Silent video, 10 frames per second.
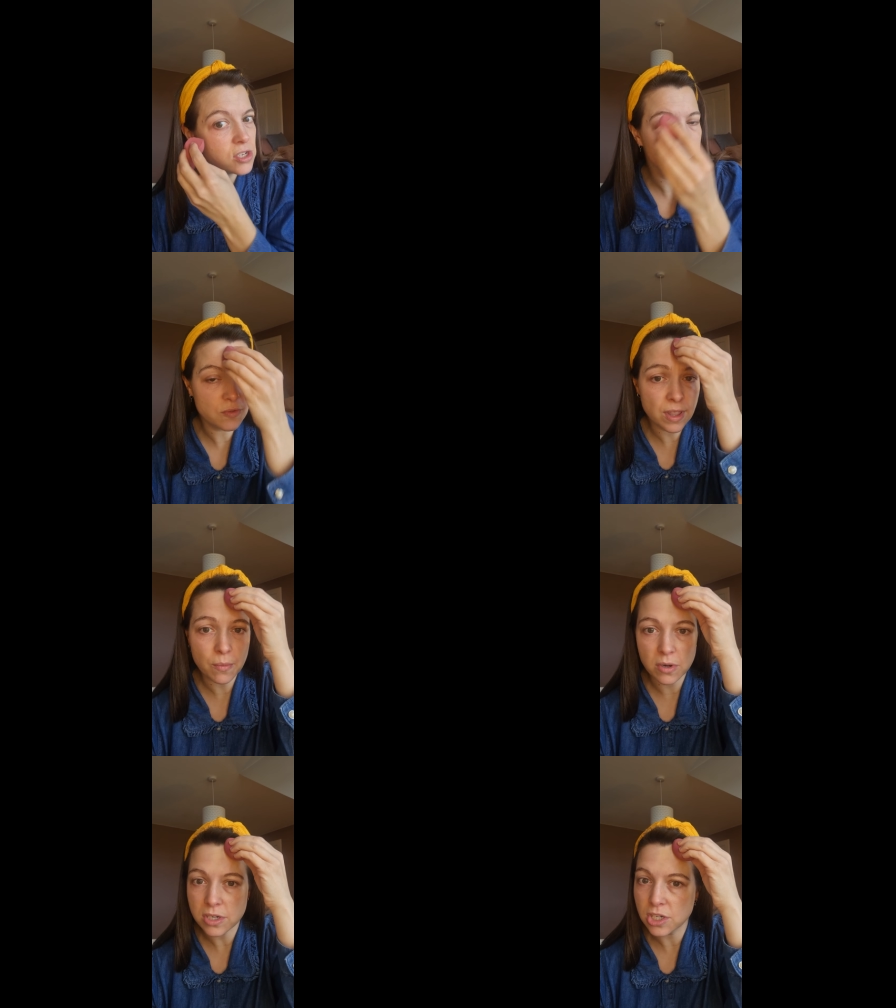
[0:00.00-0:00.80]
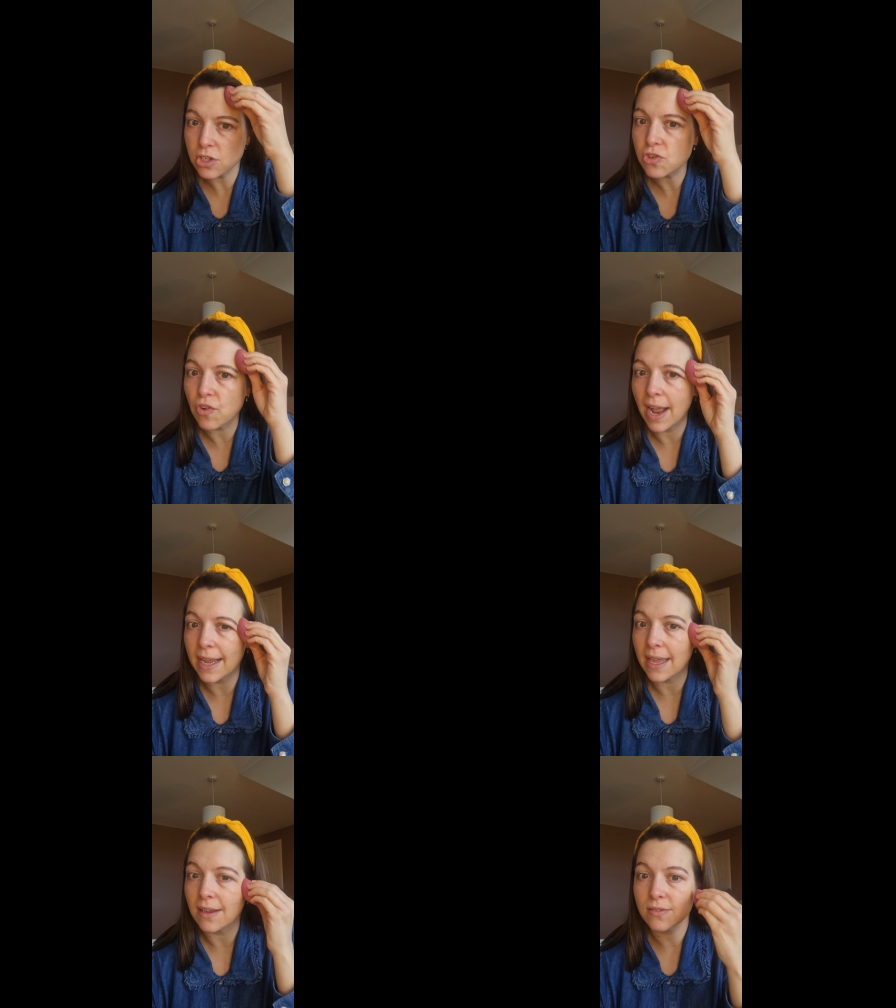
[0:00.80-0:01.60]
You don't really want to just
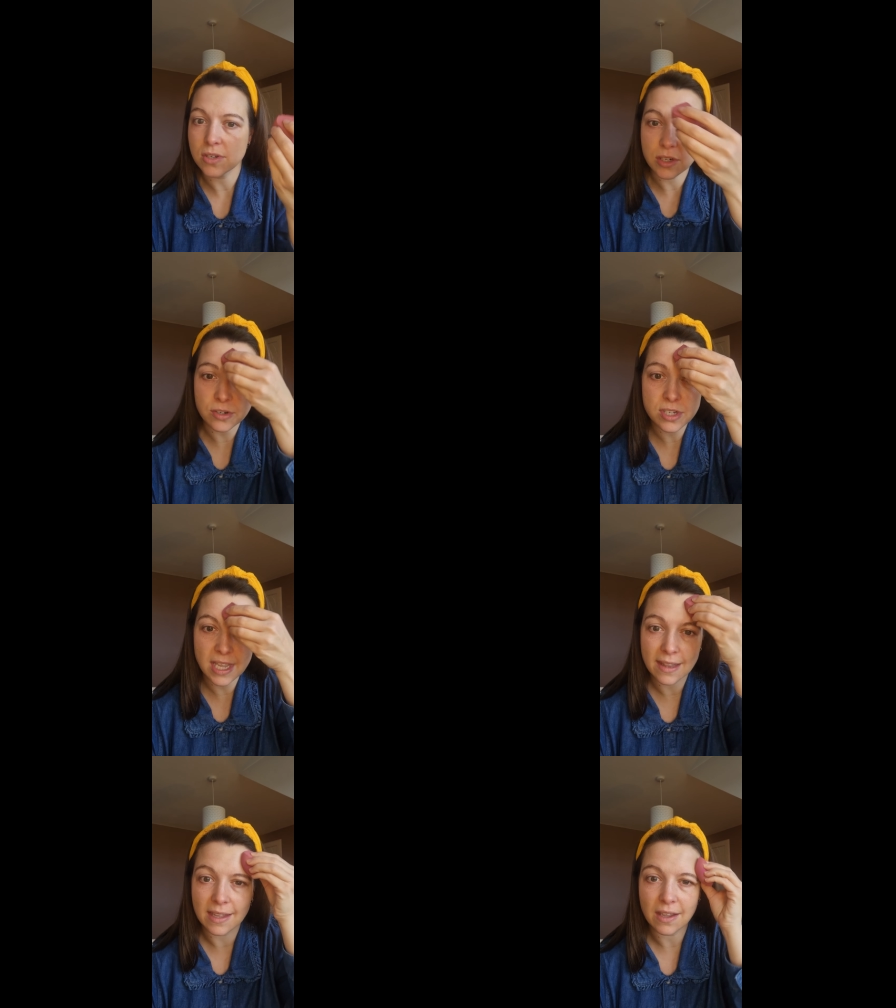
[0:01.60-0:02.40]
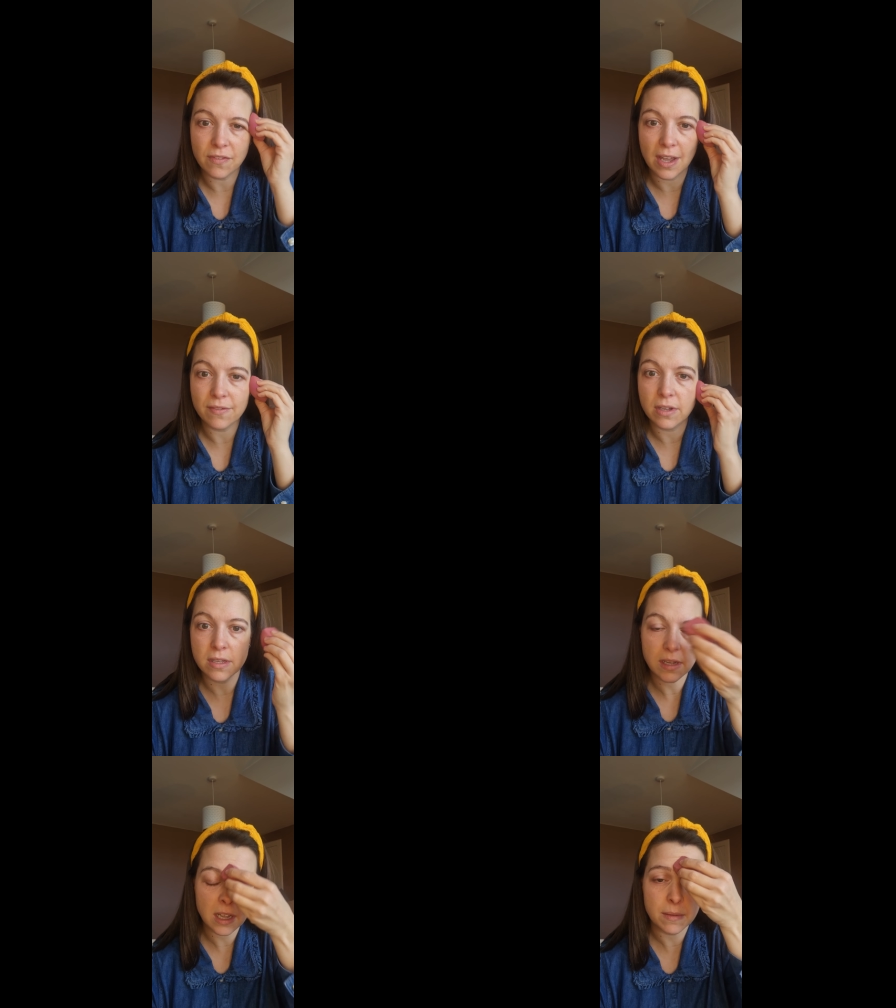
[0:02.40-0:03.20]
drag it onto your skin like if you have a
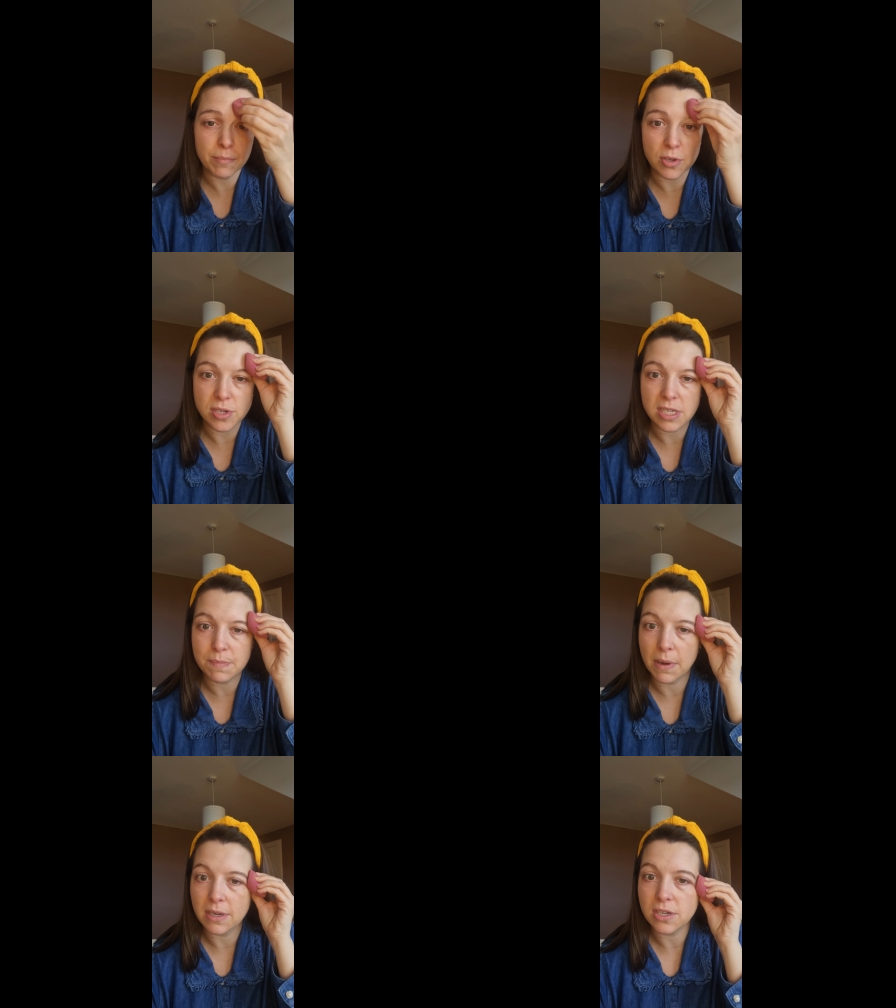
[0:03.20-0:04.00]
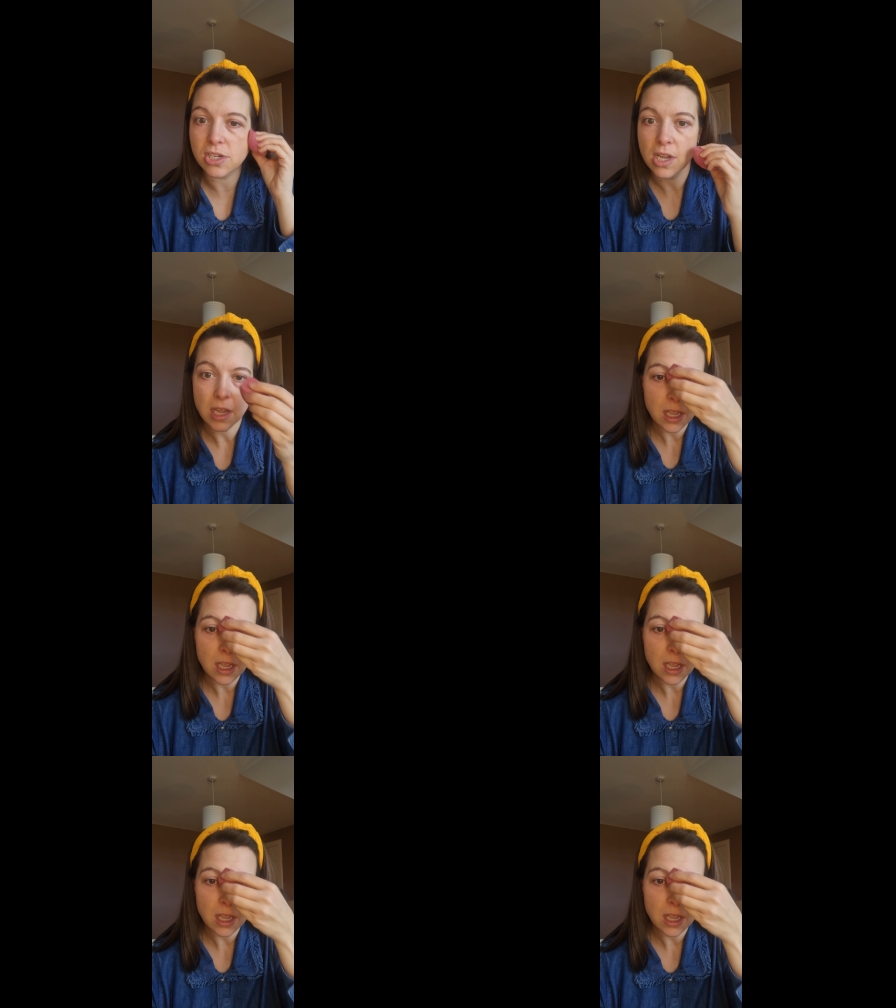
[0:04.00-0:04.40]
beauty sponge.